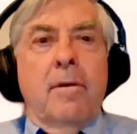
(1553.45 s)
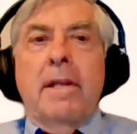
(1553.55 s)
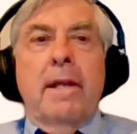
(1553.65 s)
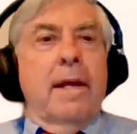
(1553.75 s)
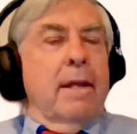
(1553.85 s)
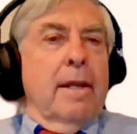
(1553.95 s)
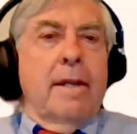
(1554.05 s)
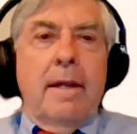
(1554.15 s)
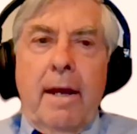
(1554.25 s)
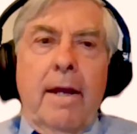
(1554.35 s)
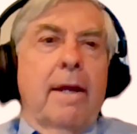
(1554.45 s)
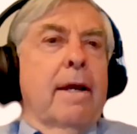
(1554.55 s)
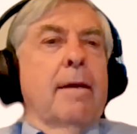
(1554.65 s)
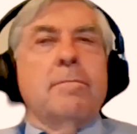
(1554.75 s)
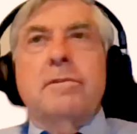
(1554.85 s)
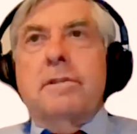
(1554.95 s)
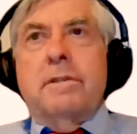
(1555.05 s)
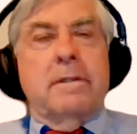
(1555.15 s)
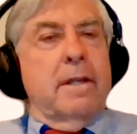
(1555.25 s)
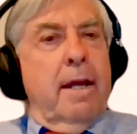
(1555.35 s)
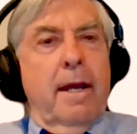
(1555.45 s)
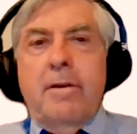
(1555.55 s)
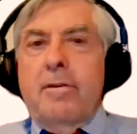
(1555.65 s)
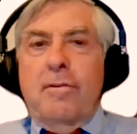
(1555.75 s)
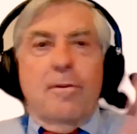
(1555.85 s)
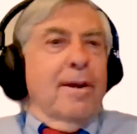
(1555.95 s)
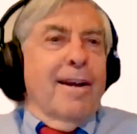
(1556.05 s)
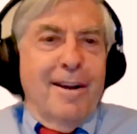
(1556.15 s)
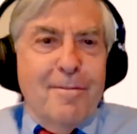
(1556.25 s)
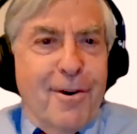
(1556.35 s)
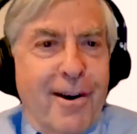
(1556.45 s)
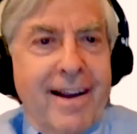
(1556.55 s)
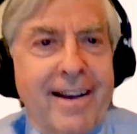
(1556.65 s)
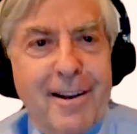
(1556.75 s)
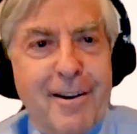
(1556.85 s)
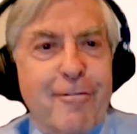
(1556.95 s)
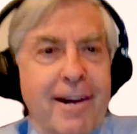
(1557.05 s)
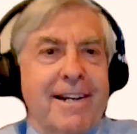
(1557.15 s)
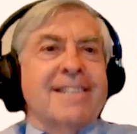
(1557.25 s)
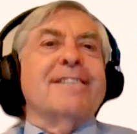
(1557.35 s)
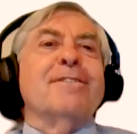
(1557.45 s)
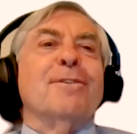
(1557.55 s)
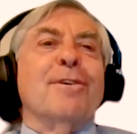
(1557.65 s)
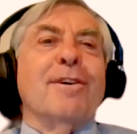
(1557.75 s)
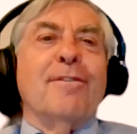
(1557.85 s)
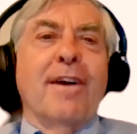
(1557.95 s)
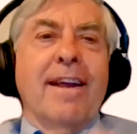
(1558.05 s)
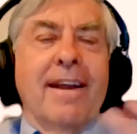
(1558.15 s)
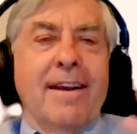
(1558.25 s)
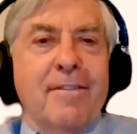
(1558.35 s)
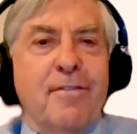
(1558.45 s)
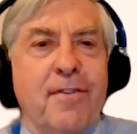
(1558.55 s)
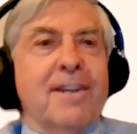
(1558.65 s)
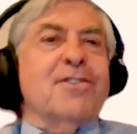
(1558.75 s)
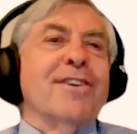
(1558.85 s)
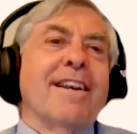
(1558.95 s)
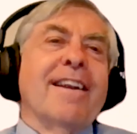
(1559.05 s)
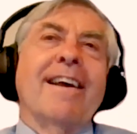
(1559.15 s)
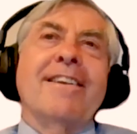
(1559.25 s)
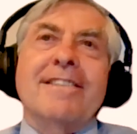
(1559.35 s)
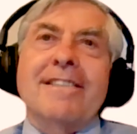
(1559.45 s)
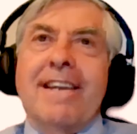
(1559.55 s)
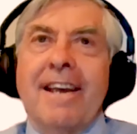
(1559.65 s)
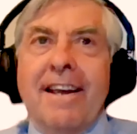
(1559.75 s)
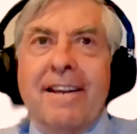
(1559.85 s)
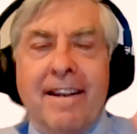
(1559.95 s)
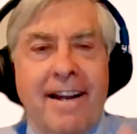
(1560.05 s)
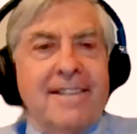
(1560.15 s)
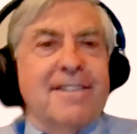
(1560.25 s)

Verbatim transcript: you know at the end of the day, I'm just can't do it anymore. I need a rest, or if I get an infection, I just can't